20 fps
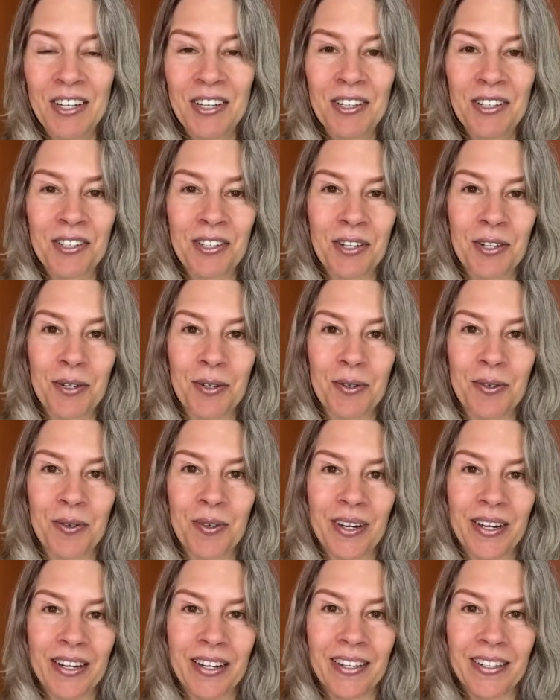So
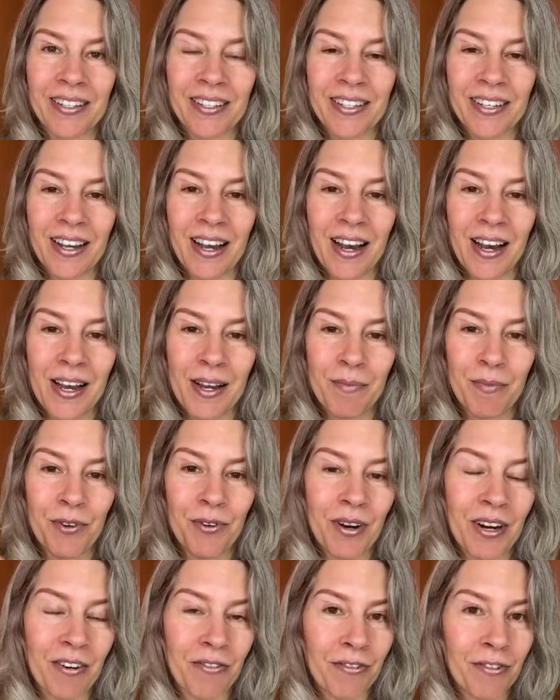it's I'm
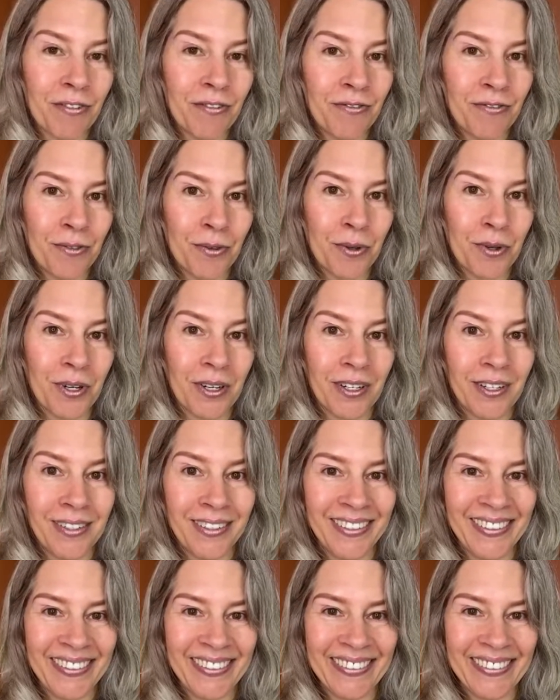grateful for,